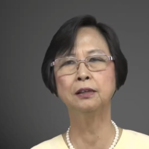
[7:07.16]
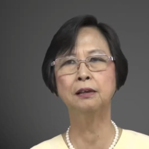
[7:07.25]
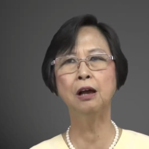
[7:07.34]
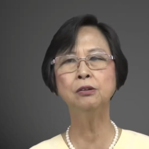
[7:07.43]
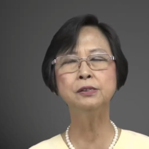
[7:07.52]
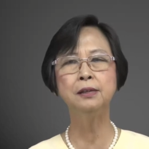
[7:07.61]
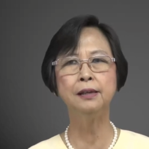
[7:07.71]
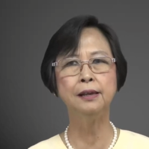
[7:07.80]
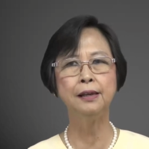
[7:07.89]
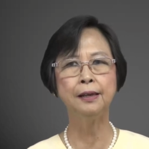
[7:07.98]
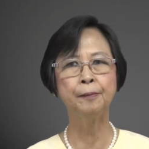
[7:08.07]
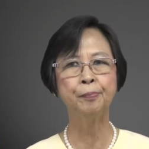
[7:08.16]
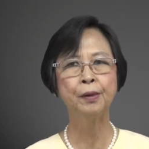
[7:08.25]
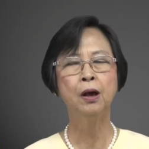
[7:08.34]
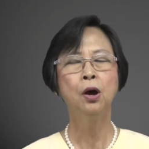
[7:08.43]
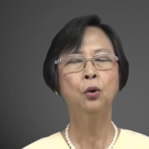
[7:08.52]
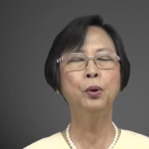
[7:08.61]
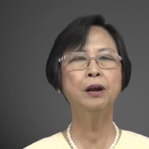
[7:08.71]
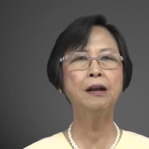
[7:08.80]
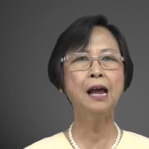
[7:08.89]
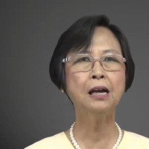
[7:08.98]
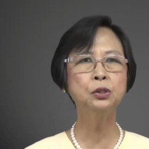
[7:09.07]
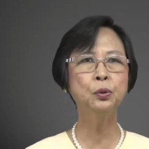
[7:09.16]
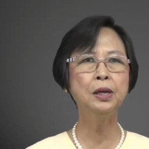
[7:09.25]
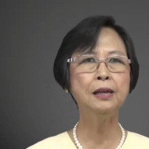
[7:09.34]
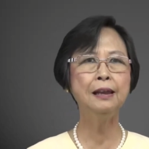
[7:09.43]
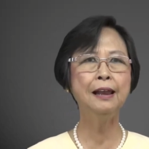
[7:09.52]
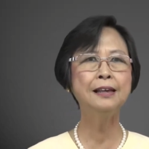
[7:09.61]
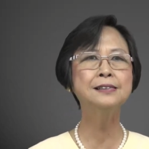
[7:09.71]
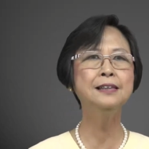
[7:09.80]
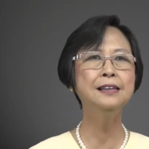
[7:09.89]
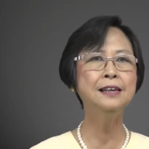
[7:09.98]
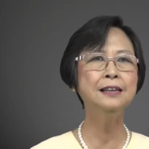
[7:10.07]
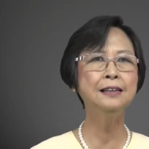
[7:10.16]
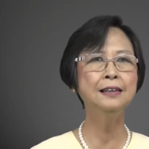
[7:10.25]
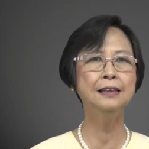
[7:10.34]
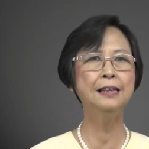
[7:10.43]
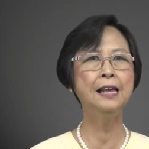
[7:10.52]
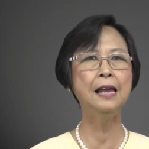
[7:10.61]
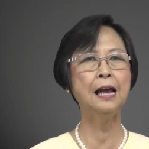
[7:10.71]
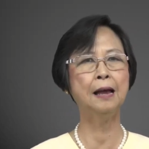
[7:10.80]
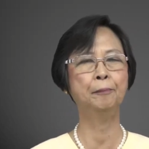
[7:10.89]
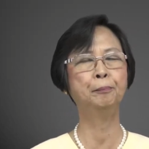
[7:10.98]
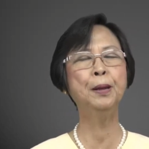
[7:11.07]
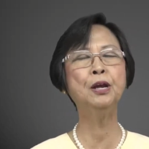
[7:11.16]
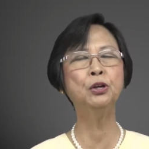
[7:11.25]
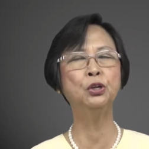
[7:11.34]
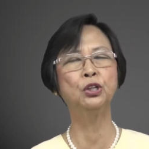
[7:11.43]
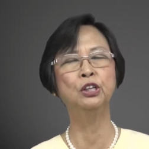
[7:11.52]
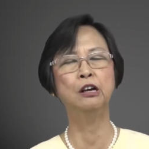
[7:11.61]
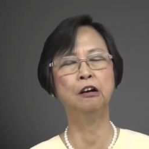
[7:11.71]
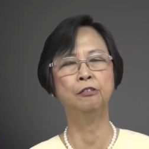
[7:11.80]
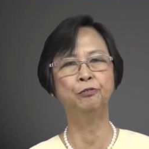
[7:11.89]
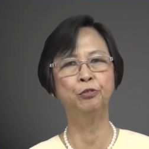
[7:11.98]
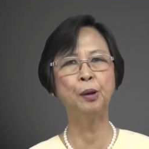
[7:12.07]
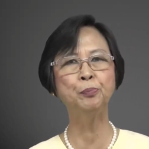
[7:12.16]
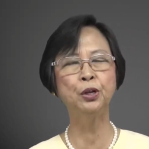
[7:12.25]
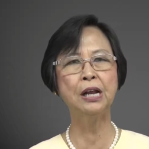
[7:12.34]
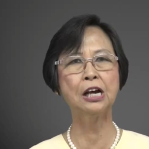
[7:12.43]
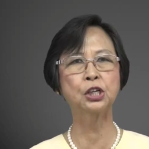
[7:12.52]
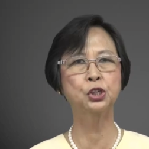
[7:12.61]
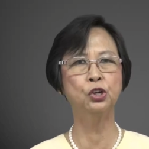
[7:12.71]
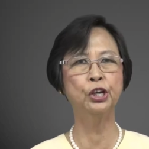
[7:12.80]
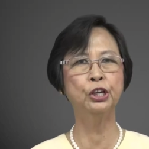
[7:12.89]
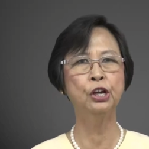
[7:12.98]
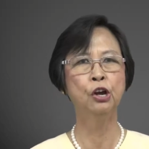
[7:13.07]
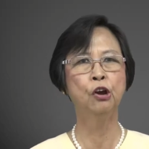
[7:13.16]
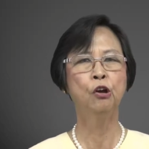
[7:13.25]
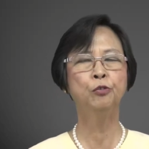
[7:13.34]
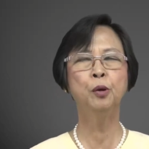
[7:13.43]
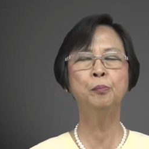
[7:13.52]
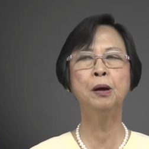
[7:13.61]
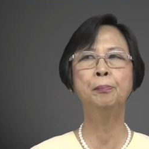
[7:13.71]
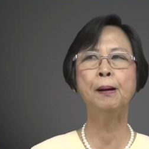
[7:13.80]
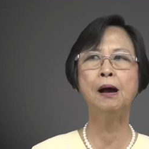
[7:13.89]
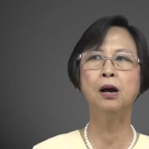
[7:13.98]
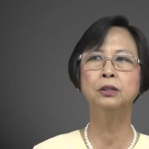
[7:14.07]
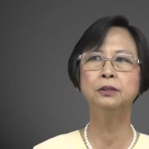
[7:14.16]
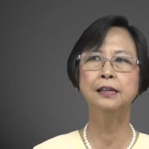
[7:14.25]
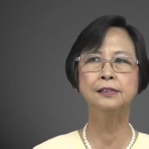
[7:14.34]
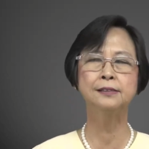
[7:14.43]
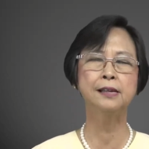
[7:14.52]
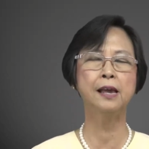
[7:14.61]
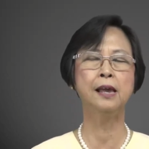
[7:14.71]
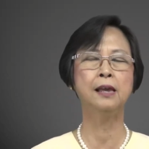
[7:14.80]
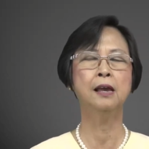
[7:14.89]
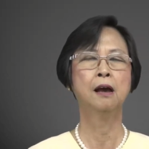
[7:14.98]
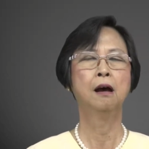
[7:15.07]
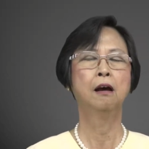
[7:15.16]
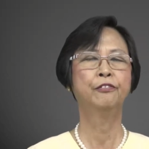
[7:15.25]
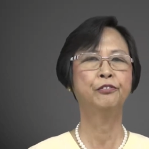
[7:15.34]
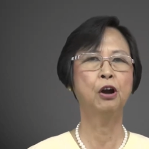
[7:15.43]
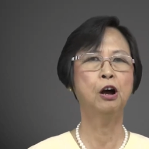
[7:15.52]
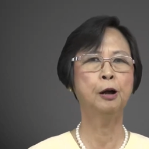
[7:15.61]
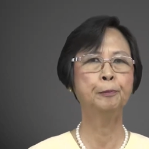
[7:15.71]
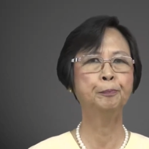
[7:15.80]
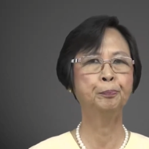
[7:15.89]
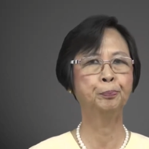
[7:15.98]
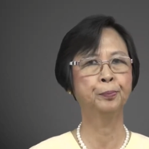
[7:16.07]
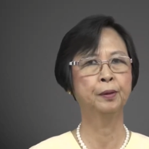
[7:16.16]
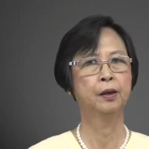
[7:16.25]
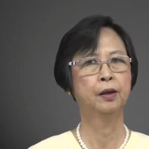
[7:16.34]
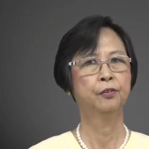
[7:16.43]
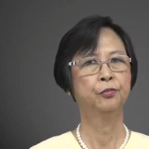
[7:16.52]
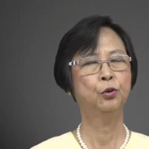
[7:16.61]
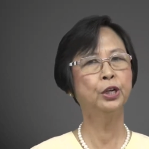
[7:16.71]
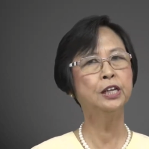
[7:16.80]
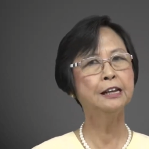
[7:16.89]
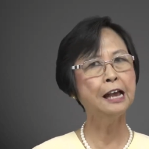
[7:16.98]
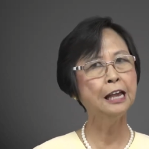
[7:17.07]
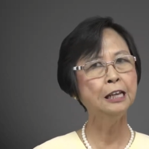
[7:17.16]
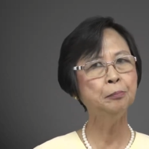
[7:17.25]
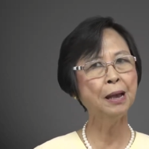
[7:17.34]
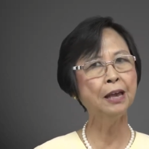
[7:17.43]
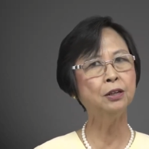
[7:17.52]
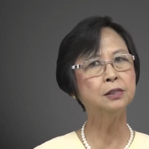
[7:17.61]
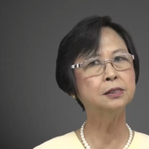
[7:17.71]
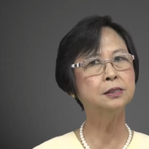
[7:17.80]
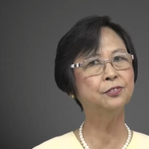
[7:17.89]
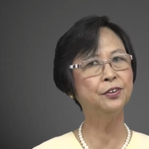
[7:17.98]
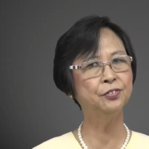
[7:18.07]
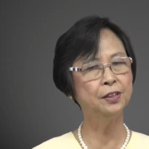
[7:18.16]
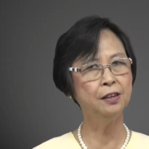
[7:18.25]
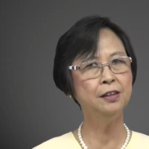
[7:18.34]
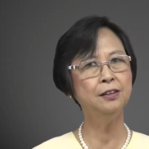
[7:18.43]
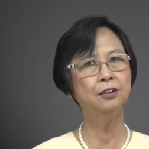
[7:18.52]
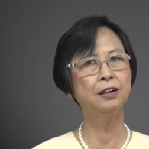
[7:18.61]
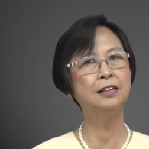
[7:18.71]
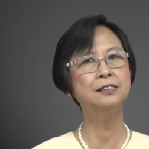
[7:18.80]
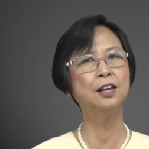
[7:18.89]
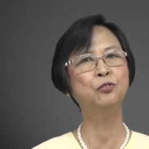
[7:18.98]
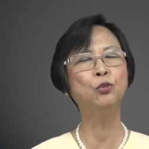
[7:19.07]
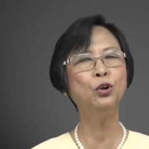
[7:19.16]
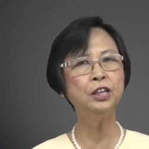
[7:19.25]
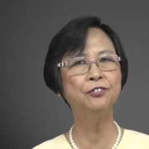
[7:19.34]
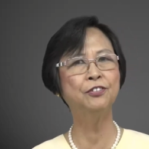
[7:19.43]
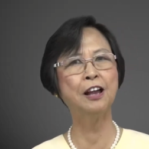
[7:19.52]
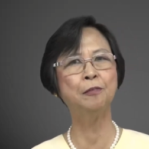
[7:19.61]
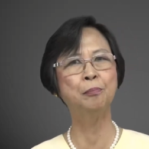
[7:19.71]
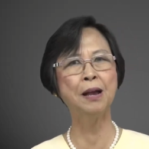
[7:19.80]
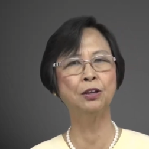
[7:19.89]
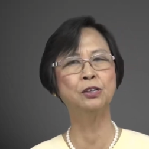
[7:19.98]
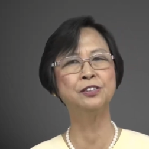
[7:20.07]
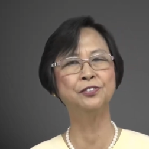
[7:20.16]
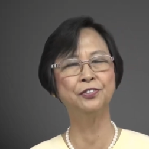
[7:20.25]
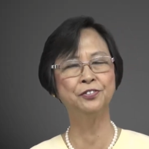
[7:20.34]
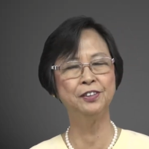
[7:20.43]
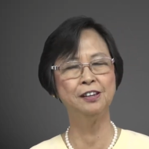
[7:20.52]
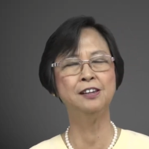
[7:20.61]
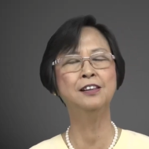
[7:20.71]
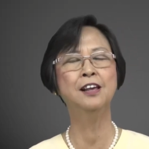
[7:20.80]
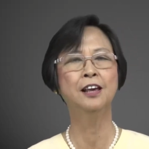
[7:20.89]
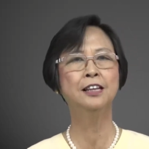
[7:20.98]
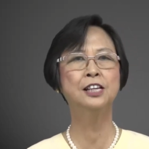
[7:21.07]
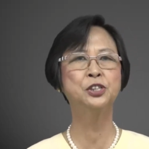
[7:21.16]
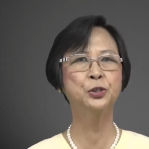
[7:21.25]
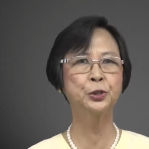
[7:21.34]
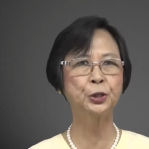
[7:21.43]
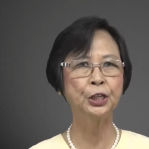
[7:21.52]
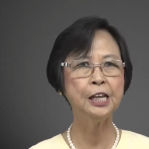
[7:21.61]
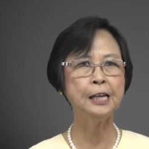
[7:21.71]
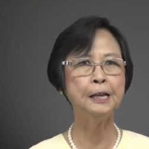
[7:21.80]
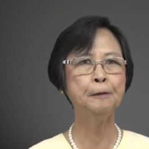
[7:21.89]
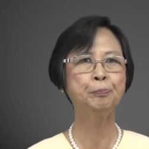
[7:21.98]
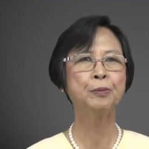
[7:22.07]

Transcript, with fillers: and counseling, we are actually lessening the period of reproduction from about, let's say, from 49 minus 15, or let's say 45 minus 15, that's 30.